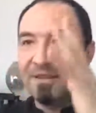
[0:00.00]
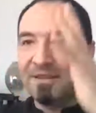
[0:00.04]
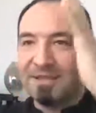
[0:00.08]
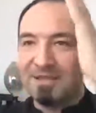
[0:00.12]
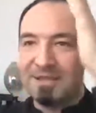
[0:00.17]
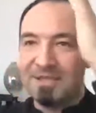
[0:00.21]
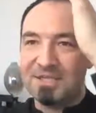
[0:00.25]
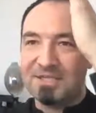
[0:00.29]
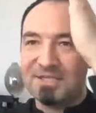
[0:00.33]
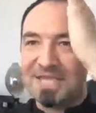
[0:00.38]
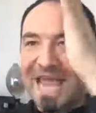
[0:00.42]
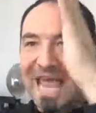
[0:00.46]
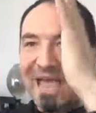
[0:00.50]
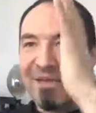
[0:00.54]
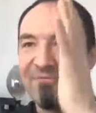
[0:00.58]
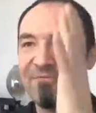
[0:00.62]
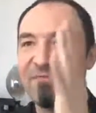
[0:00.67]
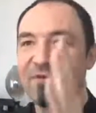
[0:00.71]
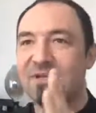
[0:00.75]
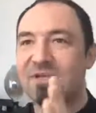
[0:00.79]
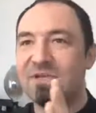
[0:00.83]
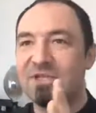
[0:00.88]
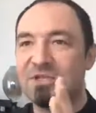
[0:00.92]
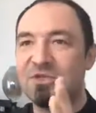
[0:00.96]
this
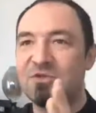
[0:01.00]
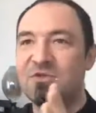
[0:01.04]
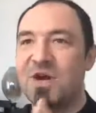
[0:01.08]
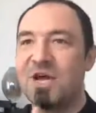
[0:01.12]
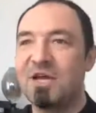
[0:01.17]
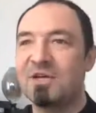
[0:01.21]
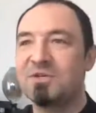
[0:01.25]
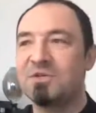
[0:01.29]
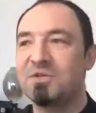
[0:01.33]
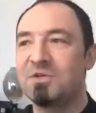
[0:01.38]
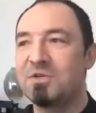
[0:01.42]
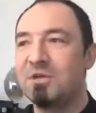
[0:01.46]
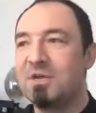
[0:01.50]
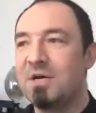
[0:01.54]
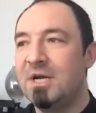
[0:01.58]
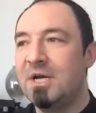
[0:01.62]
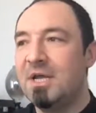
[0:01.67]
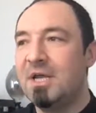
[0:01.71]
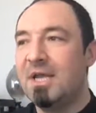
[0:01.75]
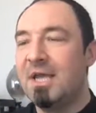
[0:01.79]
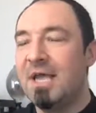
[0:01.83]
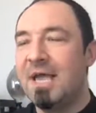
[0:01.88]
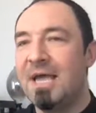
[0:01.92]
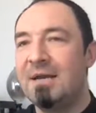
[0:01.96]
F structure,
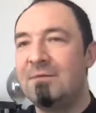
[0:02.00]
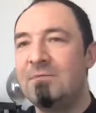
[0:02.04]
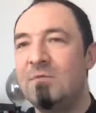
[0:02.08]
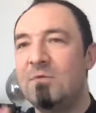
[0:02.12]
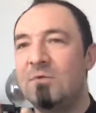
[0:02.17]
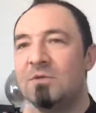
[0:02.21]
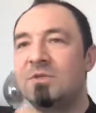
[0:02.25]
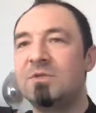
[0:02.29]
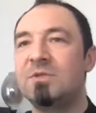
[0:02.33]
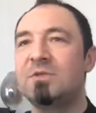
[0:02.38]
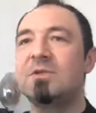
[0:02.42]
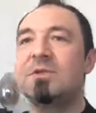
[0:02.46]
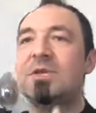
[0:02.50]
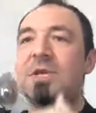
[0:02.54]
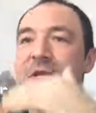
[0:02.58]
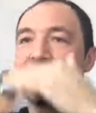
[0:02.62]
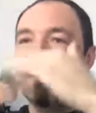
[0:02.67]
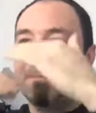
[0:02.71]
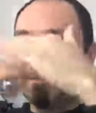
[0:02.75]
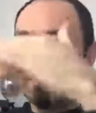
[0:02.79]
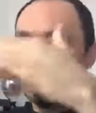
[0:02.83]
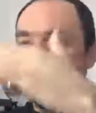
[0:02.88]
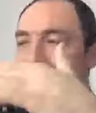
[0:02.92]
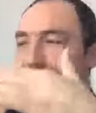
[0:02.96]
and we want to
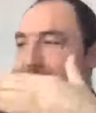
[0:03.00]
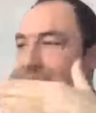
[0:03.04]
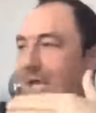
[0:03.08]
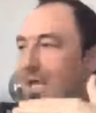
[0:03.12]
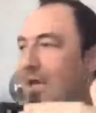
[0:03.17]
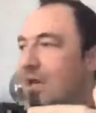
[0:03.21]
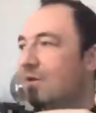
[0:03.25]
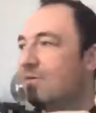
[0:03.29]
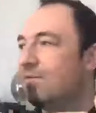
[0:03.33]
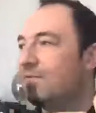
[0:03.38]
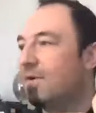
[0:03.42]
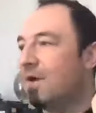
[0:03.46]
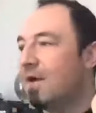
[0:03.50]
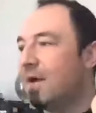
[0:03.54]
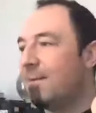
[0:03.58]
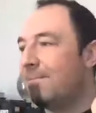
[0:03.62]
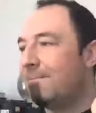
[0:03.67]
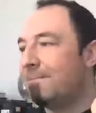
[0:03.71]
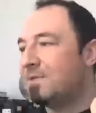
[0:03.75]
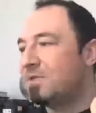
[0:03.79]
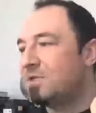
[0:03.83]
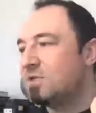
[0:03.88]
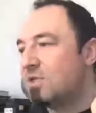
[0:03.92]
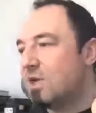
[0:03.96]
kind
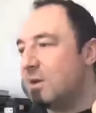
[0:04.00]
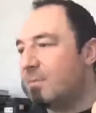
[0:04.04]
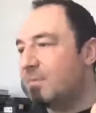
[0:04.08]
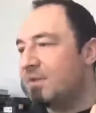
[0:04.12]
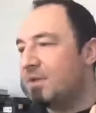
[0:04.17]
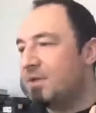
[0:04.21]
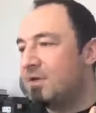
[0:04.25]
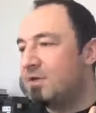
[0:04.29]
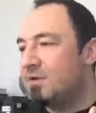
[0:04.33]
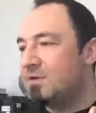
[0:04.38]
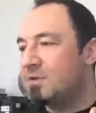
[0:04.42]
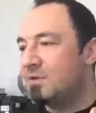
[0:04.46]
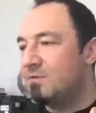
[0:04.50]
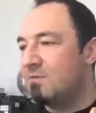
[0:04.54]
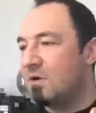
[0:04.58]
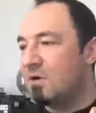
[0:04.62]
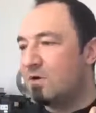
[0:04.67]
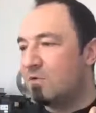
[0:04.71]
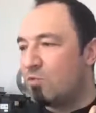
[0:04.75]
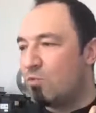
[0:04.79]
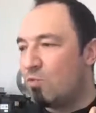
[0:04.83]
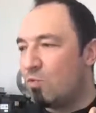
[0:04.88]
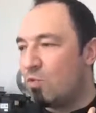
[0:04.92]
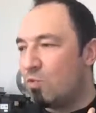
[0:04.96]
of stop the user where
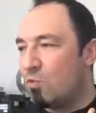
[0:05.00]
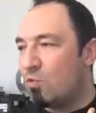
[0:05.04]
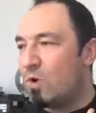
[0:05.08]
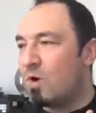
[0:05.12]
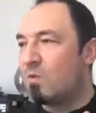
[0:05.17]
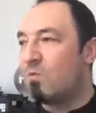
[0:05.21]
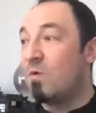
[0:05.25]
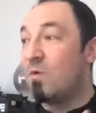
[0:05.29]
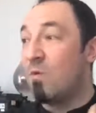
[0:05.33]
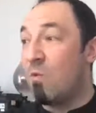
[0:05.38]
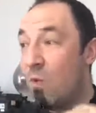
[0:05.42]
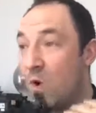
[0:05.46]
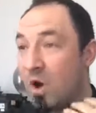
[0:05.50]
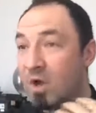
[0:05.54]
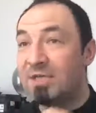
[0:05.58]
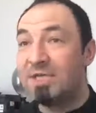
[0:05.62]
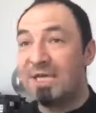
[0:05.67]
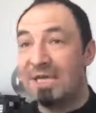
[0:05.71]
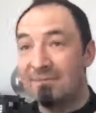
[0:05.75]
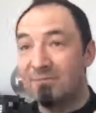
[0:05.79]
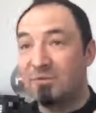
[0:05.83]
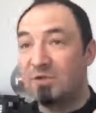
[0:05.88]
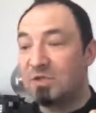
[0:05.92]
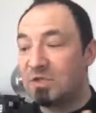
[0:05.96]
we want
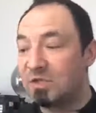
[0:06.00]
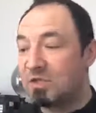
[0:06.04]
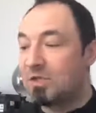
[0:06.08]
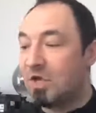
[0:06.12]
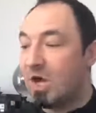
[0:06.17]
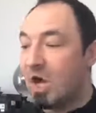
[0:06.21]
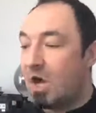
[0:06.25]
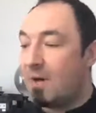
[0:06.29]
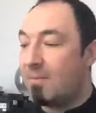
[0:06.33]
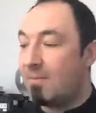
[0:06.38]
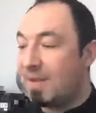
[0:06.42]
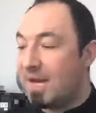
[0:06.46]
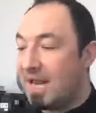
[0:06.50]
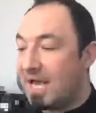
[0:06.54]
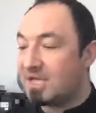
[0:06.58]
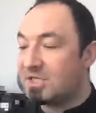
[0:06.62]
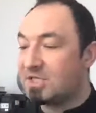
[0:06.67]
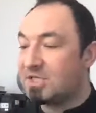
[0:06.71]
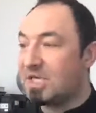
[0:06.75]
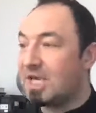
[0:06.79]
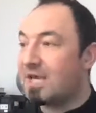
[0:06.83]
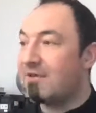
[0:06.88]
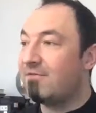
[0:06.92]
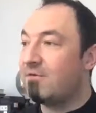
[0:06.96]
him to stop and
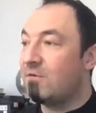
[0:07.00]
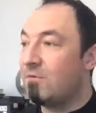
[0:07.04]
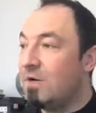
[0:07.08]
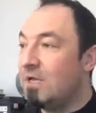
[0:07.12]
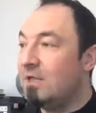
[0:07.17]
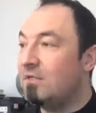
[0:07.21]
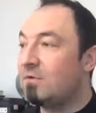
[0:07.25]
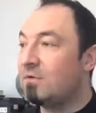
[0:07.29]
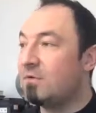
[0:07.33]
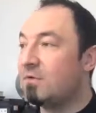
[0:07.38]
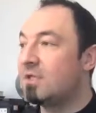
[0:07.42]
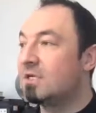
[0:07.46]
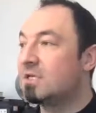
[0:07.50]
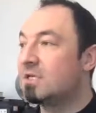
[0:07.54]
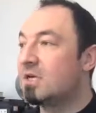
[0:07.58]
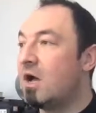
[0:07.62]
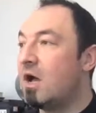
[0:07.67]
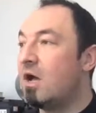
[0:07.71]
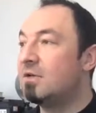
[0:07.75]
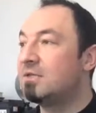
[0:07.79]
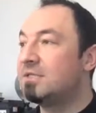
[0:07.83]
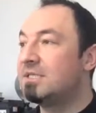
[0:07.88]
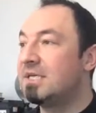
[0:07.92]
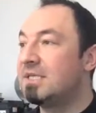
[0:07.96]
actually have a read through the
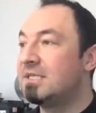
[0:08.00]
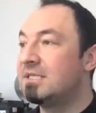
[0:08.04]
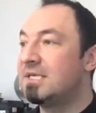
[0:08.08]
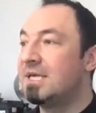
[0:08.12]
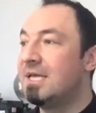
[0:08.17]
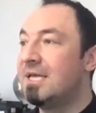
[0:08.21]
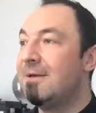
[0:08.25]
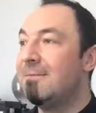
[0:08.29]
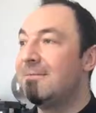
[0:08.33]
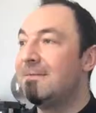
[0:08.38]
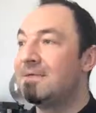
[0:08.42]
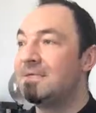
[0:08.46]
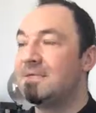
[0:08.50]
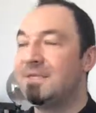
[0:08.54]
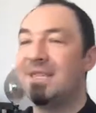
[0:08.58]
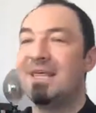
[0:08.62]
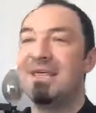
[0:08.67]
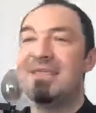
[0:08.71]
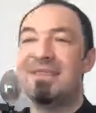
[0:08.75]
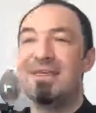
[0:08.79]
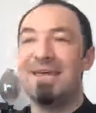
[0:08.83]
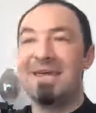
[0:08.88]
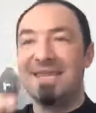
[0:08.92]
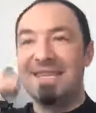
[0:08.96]
content. So
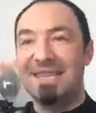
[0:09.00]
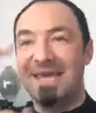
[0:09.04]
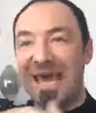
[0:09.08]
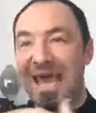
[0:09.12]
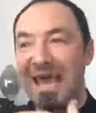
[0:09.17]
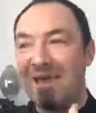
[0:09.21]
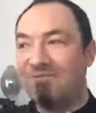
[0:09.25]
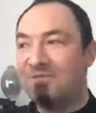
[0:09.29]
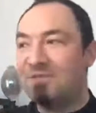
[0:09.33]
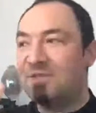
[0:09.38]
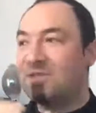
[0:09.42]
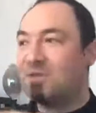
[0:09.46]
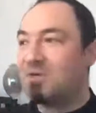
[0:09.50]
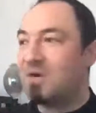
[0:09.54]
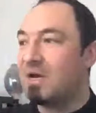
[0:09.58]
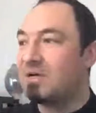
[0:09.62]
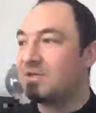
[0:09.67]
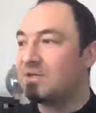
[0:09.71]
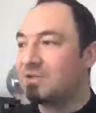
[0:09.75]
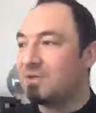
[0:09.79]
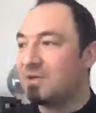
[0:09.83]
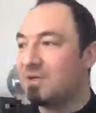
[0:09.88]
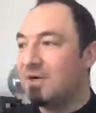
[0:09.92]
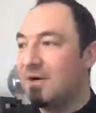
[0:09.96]
the F
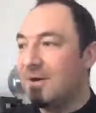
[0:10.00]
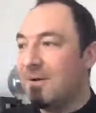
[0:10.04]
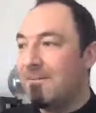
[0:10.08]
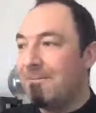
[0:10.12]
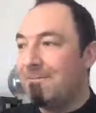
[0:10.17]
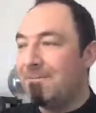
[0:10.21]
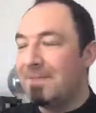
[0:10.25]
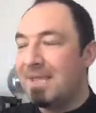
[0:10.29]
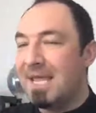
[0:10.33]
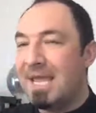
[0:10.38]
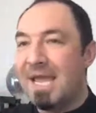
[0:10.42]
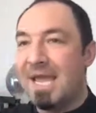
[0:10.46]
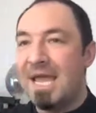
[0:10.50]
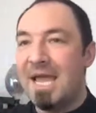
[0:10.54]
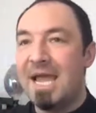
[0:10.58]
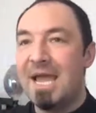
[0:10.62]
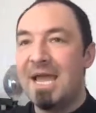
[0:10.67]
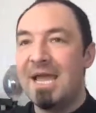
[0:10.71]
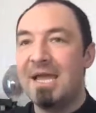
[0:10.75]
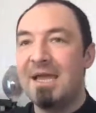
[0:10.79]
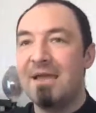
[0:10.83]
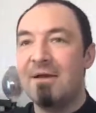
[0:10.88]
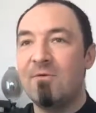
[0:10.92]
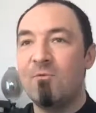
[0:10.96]
structure.
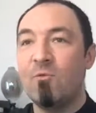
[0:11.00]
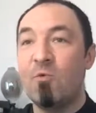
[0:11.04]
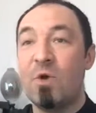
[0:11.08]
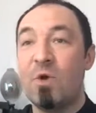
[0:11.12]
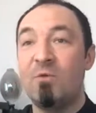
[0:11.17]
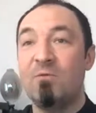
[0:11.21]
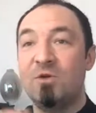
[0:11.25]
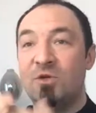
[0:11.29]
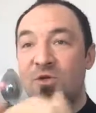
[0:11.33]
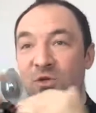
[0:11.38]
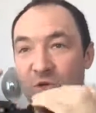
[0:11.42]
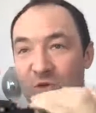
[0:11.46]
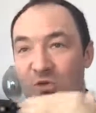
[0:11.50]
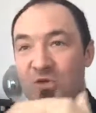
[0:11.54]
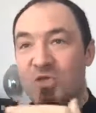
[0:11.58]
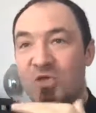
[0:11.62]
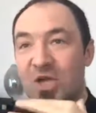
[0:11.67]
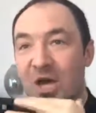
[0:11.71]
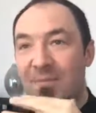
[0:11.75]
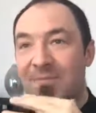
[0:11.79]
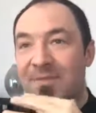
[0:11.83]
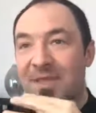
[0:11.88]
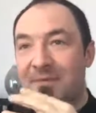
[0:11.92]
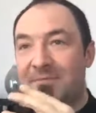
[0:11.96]
When we do
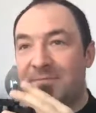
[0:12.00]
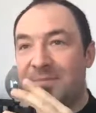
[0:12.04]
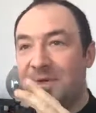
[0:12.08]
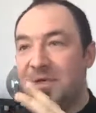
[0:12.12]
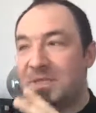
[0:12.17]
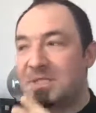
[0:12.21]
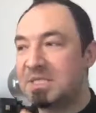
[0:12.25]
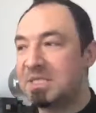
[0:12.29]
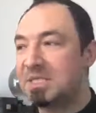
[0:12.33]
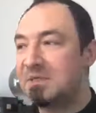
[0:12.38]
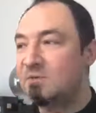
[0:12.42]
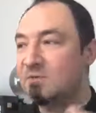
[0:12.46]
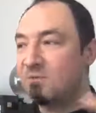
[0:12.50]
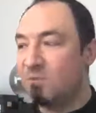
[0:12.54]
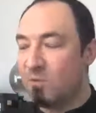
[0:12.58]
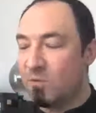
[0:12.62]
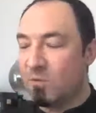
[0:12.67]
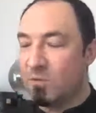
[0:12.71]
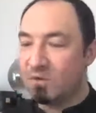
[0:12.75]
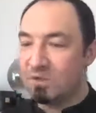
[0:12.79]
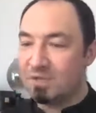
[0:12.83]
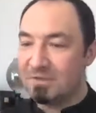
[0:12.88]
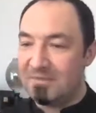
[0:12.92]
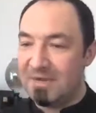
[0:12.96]
stop that person, we
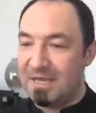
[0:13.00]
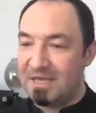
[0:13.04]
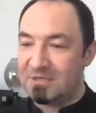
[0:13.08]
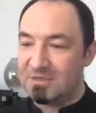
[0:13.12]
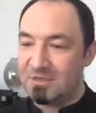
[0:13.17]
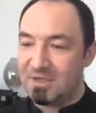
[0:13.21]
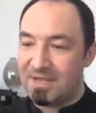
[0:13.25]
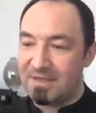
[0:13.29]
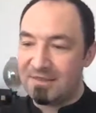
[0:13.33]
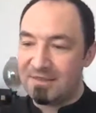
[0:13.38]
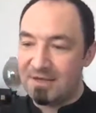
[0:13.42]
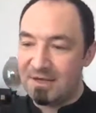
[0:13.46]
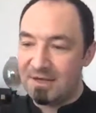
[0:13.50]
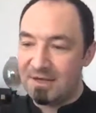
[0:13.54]
want to make sure that